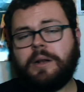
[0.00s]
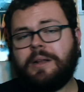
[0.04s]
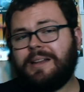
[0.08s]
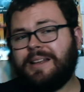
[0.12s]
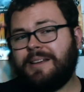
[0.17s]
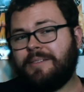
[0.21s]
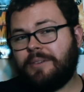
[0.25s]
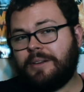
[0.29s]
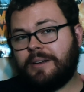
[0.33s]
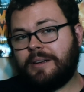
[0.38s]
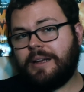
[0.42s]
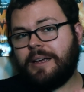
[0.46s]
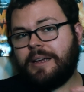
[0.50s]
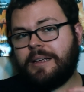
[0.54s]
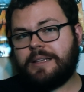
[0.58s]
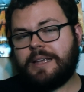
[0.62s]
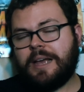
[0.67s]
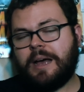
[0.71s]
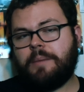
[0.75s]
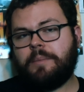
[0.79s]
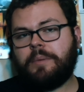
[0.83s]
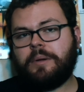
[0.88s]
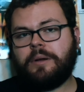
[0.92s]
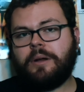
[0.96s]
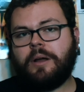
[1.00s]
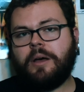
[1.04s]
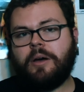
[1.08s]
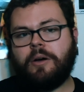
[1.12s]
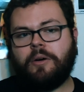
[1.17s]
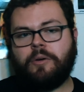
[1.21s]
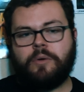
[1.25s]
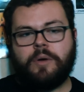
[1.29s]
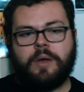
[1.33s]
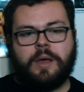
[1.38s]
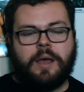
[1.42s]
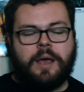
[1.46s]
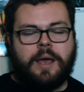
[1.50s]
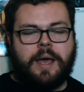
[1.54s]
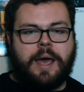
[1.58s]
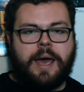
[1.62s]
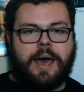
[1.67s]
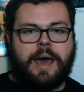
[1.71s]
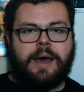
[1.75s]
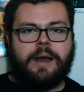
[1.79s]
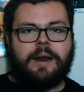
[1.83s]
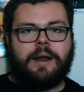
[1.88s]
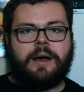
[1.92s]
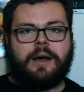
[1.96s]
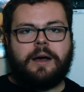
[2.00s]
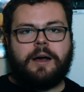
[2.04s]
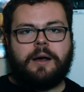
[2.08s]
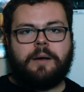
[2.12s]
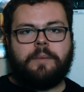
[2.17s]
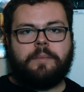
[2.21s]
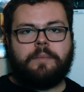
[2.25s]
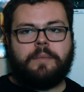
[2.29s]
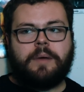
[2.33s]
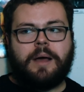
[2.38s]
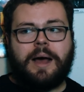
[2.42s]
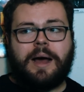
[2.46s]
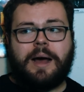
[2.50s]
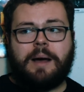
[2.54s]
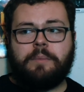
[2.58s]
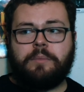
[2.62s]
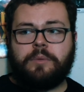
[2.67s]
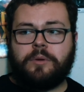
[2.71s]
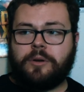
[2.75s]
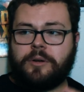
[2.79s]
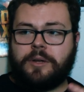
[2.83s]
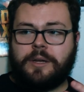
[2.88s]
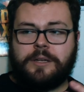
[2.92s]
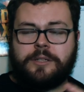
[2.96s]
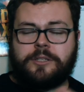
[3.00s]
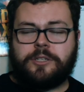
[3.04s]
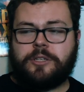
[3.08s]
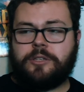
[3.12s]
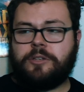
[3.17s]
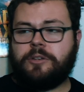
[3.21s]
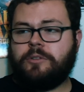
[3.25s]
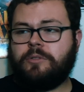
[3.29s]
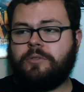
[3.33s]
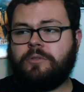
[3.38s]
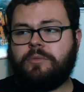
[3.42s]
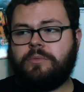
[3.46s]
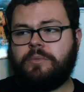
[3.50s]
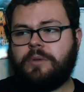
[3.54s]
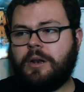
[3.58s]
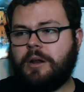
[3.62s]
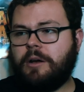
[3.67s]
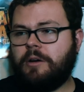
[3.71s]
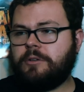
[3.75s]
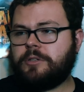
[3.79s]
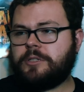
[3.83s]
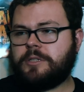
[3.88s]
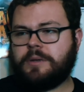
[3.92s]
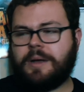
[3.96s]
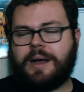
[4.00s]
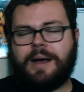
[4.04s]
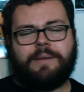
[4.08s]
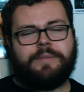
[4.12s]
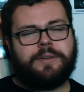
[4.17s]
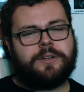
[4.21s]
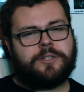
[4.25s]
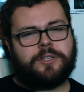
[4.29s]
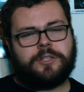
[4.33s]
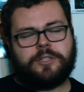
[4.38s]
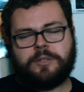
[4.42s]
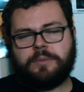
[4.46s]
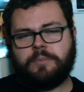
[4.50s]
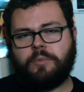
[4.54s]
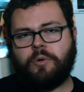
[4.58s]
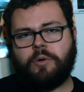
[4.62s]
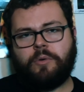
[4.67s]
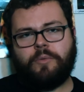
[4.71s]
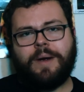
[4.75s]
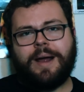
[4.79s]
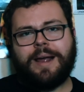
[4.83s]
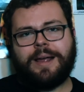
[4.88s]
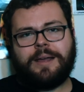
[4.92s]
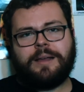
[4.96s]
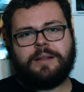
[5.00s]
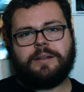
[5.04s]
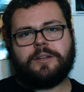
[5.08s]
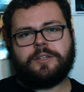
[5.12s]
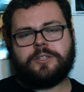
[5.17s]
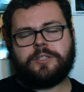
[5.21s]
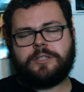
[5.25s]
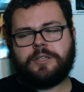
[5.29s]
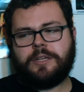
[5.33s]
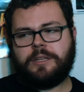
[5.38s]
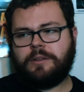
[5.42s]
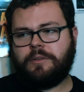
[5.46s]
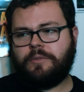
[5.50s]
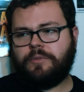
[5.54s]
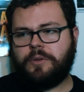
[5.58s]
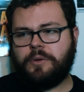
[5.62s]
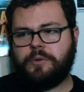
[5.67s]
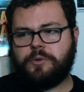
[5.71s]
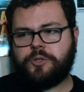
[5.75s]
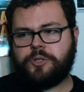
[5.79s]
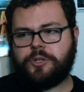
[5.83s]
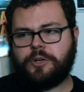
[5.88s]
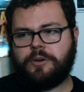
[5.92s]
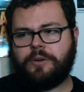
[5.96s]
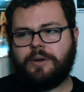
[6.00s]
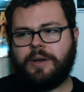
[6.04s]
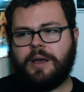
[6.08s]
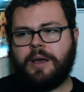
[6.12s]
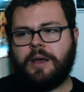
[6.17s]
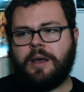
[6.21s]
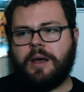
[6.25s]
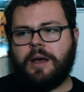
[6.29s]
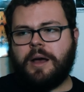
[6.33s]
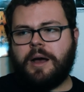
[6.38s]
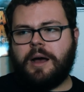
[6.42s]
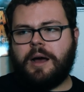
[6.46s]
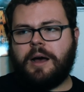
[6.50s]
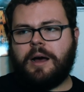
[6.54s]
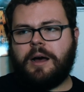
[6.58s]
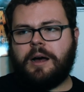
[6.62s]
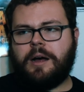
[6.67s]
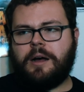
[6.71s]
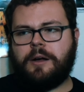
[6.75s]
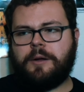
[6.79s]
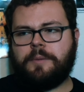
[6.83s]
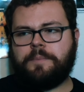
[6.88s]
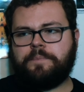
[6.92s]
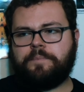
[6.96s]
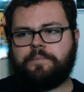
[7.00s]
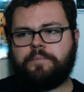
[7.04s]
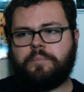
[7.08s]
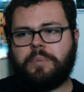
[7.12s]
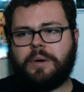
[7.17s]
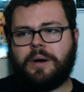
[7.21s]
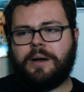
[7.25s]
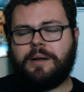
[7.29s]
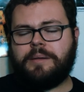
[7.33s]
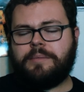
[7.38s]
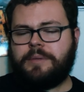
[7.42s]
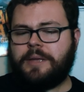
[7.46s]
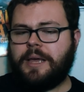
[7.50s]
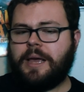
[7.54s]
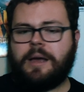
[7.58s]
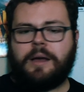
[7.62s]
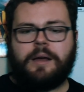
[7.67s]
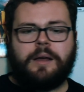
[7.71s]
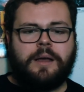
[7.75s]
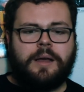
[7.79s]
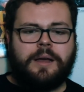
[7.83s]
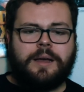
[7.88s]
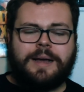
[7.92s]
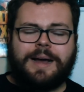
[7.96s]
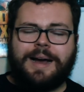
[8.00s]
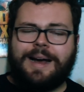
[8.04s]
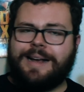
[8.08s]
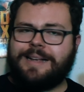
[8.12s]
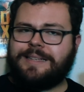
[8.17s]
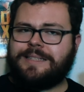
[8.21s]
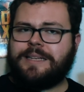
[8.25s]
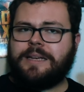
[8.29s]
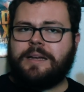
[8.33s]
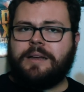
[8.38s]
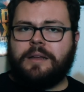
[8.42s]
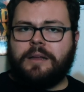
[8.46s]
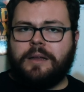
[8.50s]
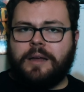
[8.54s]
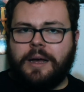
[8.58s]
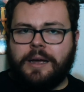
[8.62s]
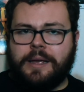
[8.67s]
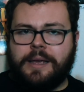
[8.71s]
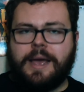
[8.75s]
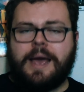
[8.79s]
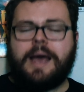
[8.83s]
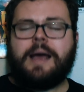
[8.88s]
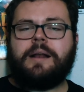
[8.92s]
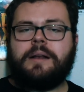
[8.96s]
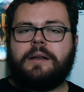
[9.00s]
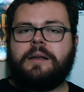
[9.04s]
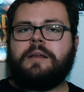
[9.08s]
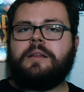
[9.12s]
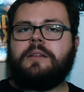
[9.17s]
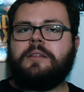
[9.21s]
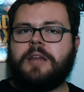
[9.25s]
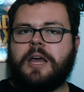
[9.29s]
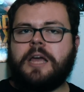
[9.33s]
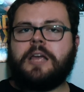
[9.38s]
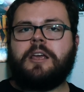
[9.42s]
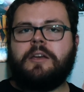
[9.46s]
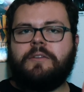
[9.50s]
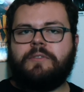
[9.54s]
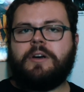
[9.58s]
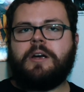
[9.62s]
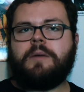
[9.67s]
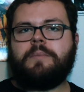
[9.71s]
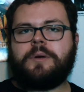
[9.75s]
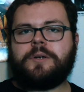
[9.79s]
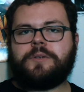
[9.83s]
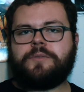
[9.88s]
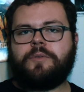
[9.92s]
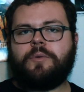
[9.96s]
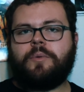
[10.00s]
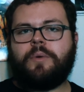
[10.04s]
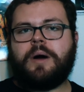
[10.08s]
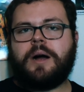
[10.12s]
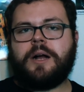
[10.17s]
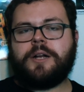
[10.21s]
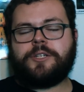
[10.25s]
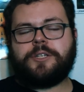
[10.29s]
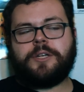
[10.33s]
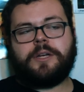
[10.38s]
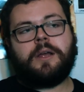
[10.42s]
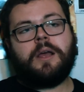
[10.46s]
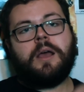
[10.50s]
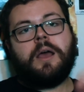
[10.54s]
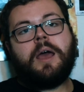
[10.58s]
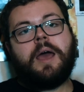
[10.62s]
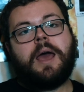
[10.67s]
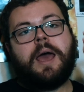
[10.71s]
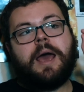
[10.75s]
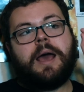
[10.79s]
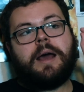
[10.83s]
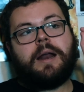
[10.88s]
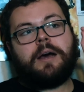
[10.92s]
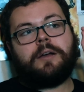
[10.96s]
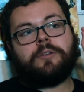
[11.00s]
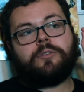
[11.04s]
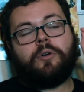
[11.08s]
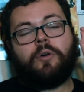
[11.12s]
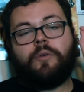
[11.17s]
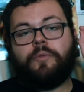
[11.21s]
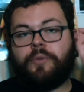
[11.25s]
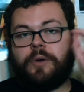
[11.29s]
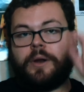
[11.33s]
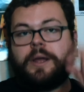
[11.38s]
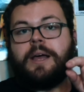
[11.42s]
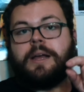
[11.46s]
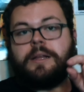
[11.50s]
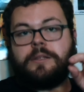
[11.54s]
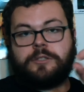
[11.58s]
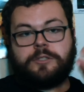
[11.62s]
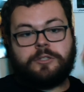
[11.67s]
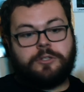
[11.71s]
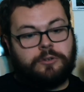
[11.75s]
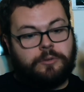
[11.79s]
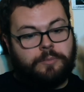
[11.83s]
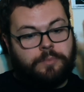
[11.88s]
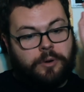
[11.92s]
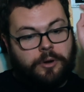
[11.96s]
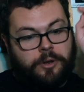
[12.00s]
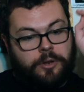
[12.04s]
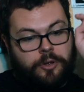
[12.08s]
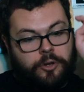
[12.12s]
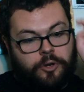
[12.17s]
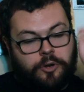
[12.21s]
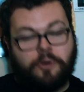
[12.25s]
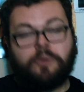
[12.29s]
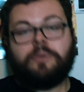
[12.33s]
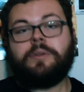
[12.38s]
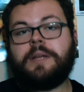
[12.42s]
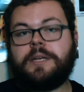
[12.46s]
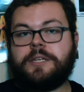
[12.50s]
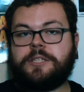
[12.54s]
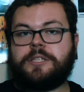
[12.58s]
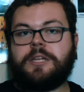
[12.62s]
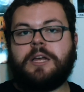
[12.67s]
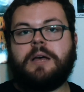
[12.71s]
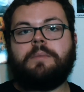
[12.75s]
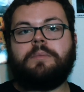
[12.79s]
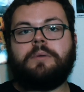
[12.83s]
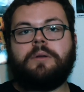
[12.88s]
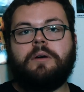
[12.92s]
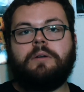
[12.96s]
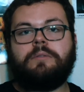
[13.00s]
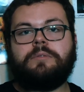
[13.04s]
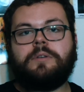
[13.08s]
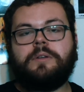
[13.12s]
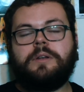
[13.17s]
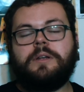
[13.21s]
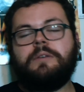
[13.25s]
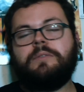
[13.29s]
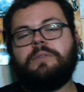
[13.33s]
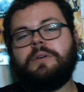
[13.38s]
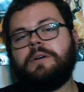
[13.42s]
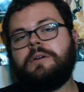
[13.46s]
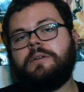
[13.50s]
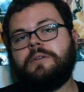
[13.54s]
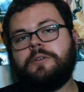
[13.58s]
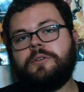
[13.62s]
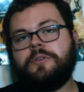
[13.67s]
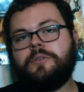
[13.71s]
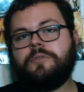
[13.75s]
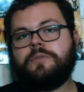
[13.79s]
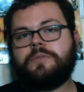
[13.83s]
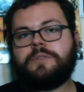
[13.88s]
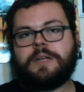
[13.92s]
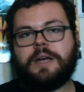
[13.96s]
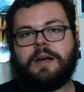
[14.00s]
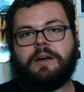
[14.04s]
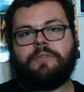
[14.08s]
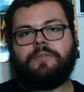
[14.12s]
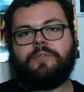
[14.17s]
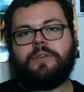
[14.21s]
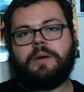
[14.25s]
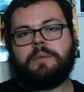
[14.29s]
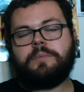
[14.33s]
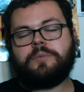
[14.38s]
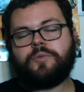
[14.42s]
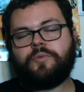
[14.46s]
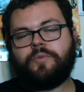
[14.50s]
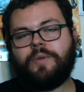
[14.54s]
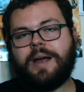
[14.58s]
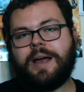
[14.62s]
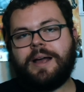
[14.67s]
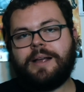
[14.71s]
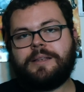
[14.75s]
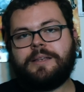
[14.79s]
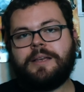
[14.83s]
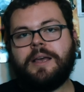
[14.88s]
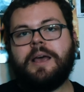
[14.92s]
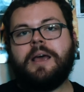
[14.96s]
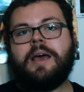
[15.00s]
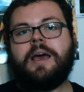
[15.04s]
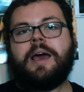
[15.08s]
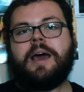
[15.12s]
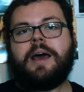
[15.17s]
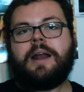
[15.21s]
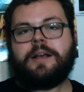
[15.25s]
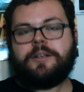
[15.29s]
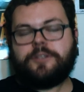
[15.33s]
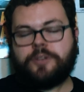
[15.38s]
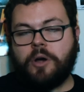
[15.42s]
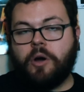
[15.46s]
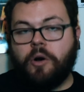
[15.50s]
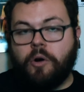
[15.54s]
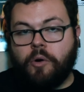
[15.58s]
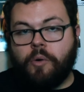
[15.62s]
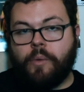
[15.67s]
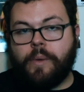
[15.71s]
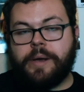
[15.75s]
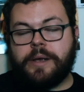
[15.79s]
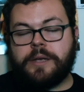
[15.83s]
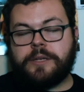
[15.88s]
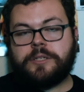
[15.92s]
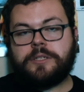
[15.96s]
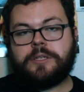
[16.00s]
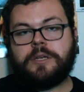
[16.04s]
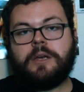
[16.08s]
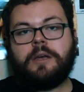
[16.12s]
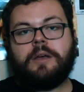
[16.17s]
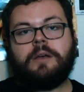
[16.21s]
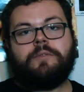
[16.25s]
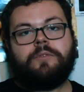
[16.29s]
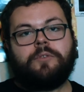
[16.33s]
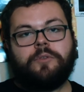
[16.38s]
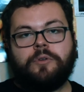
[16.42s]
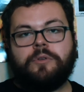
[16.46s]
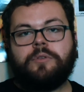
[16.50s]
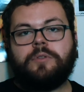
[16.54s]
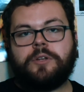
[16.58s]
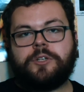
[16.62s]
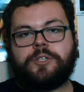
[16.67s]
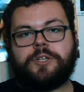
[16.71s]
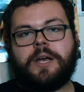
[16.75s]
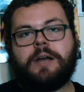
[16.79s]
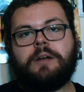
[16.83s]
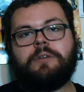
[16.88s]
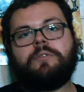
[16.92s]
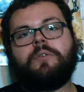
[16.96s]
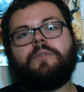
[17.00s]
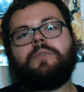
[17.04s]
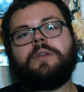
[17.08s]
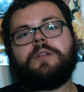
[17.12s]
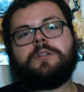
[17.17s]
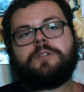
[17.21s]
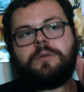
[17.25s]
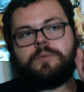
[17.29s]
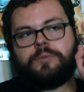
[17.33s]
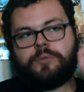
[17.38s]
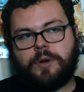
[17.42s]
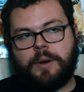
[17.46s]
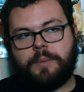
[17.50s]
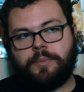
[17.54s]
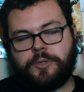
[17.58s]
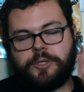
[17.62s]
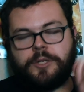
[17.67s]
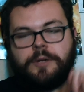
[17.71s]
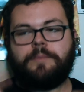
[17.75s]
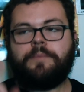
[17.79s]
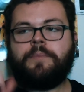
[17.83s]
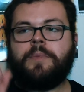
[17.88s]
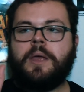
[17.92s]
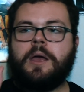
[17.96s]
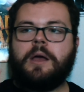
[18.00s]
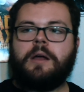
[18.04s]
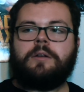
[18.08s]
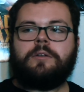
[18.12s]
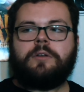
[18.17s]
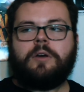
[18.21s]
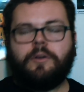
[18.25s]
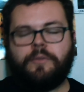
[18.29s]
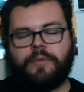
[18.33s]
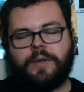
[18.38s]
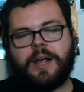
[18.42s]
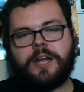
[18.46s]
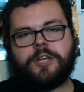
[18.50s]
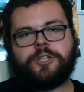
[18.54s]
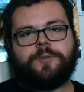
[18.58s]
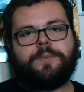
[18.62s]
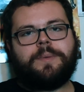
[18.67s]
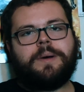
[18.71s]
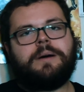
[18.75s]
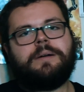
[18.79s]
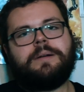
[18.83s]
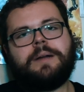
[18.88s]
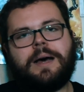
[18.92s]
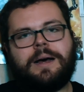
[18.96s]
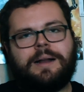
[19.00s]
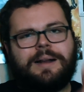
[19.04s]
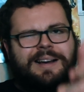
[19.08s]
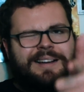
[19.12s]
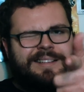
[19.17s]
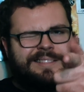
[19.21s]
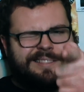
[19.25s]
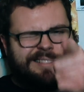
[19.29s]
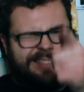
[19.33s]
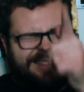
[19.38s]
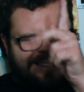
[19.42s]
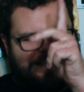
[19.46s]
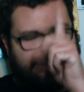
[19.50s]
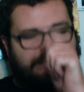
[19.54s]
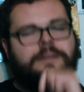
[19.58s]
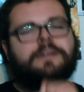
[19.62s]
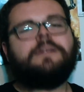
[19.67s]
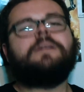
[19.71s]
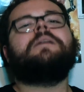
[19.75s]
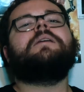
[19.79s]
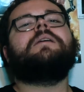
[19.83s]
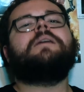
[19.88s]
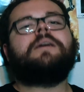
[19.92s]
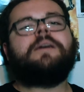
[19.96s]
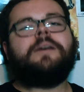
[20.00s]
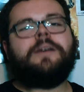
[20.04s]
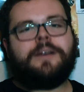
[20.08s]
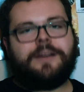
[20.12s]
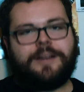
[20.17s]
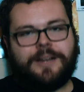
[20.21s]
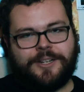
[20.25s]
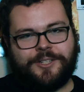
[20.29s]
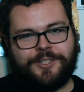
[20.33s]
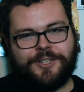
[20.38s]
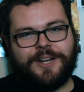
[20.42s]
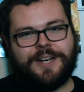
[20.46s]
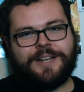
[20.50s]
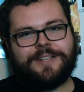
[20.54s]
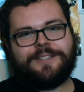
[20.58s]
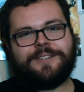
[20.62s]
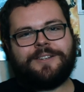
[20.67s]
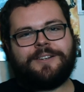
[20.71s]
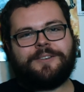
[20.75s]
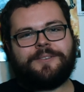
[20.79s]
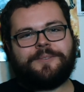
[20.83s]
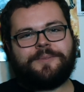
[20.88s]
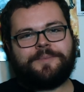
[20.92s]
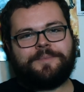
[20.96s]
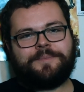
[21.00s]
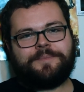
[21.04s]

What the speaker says: to leave a link down below. And I'm looking to do, you know, obviously some more ranking lists in the future. But yeah, guys, again, thank you very much for watching. And don't forget to put your list down below of Denis Villeneuve's films ranked. And as always, if you're new to the channel, don't forget the subscription, notification bell, and I'll catch you guys later.